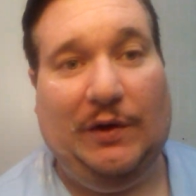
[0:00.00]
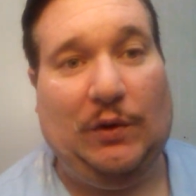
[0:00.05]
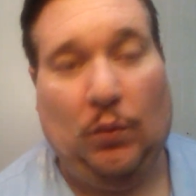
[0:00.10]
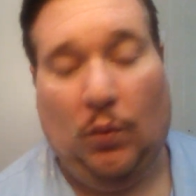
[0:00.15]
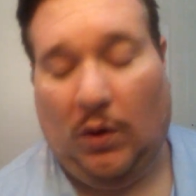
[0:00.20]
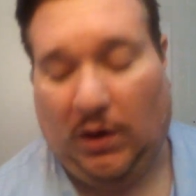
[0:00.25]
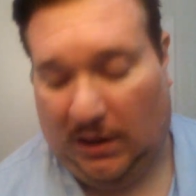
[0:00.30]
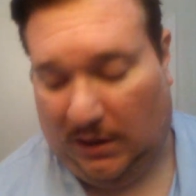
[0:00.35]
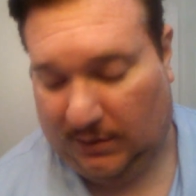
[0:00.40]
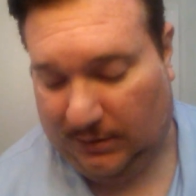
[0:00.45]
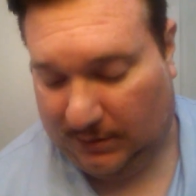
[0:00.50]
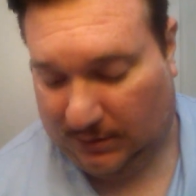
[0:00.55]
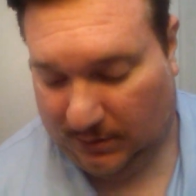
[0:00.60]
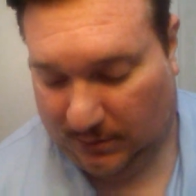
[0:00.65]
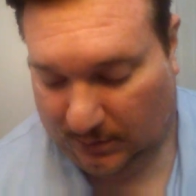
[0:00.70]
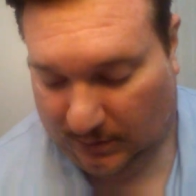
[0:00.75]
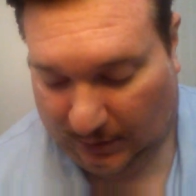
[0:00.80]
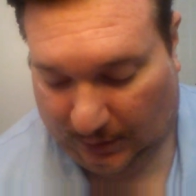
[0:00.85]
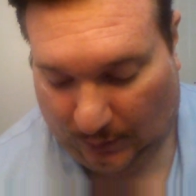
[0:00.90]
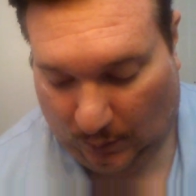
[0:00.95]
you want.
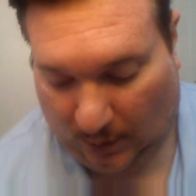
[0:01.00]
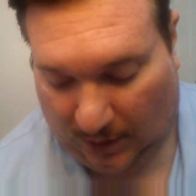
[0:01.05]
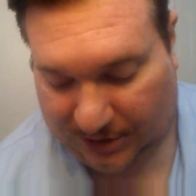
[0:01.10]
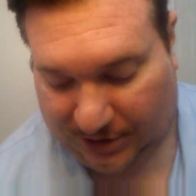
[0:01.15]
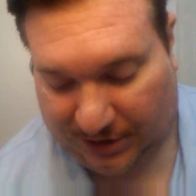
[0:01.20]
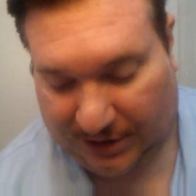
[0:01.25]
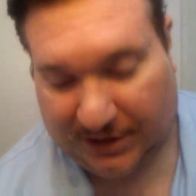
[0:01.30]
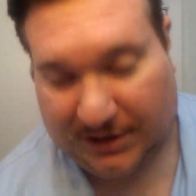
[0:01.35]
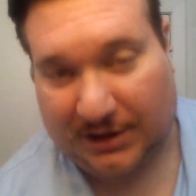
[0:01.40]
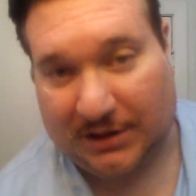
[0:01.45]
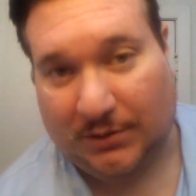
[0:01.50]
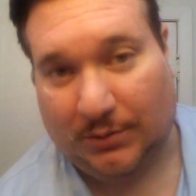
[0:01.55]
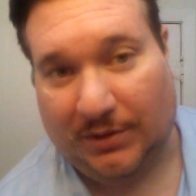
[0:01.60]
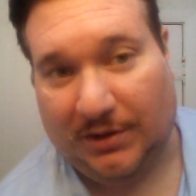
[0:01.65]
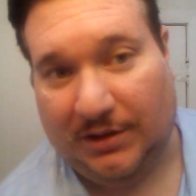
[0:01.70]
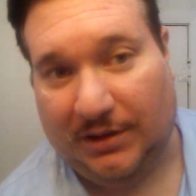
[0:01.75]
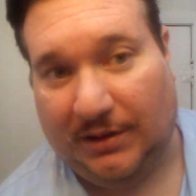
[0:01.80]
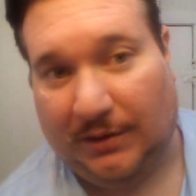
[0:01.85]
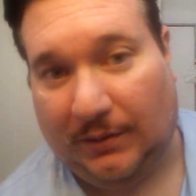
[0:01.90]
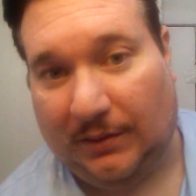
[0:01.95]
You can wash dishes with
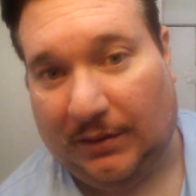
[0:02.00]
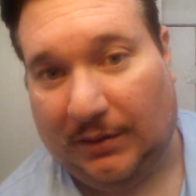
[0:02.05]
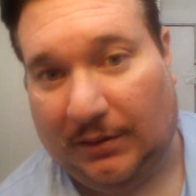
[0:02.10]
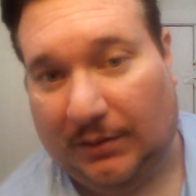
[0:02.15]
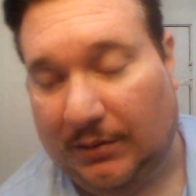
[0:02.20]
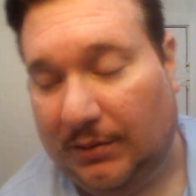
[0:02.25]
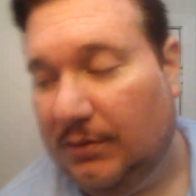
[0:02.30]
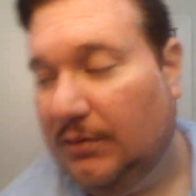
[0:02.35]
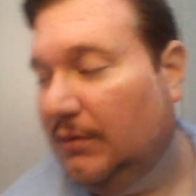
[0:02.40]
it. You can